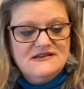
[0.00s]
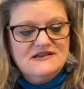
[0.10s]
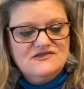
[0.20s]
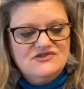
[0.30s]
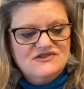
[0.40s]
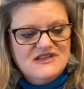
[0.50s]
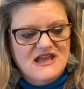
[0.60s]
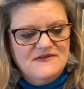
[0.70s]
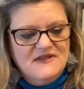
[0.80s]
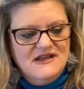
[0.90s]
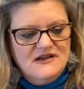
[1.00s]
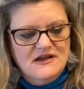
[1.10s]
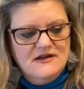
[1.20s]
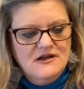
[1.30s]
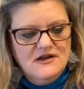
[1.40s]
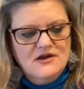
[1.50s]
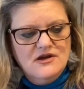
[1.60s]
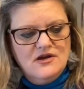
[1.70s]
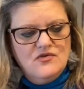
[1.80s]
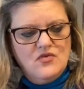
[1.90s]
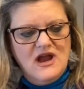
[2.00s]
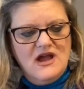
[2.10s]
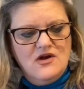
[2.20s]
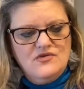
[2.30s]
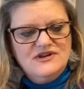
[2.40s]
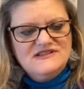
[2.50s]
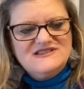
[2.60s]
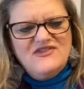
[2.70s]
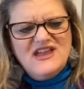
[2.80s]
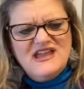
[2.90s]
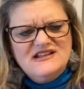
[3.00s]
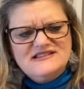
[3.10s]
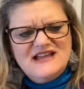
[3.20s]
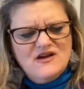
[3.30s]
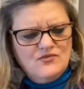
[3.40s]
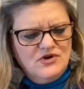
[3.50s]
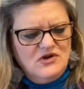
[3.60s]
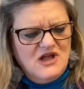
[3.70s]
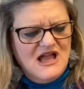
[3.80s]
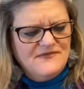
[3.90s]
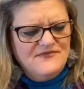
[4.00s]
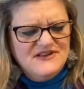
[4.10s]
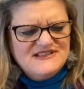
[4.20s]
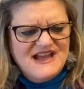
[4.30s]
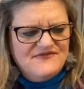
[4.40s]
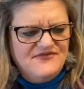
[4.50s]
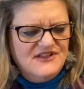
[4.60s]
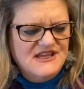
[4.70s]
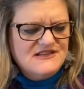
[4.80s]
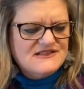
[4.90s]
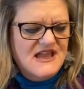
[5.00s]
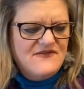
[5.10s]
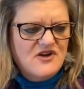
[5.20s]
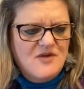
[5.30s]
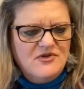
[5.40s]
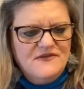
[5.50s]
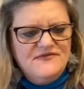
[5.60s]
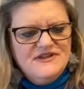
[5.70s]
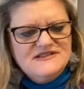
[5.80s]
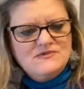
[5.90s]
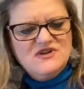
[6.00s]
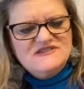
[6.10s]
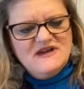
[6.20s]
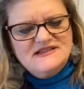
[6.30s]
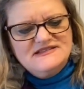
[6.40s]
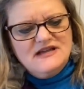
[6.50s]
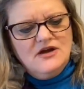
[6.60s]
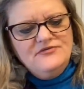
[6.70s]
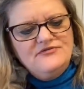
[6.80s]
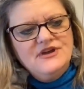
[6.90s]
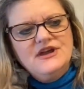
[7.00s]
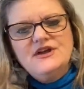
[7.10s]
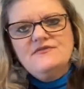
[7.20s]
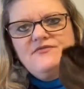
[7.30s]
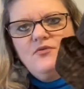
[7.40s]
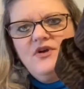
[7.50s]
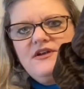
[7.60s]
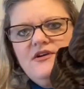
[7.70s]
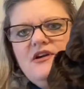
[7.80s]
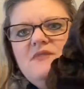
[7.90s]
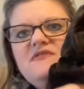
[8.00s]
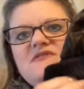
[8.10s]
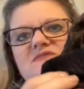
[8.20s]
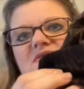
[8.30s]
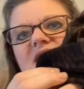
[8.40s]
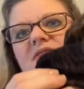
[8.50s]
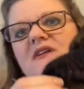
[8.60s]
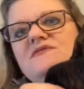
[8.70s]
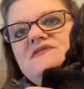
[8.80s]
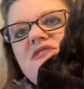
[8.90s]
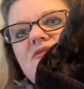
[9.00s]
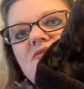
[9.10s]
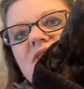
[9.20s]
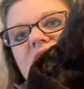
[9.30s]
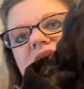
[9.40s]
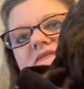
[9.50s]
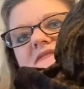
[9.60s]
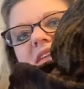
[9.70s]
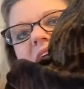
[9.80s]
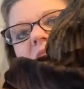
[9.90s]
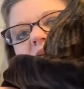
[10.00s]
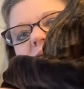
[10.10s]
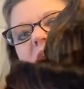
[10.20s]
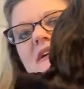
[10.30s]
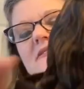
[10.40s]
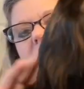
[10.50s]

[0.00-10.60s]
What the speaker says: is just kind of like a round, it's thin. It's not fleece. I have a couple of fleece ones myself for winter, but this one I thought was cute. It's the animal print.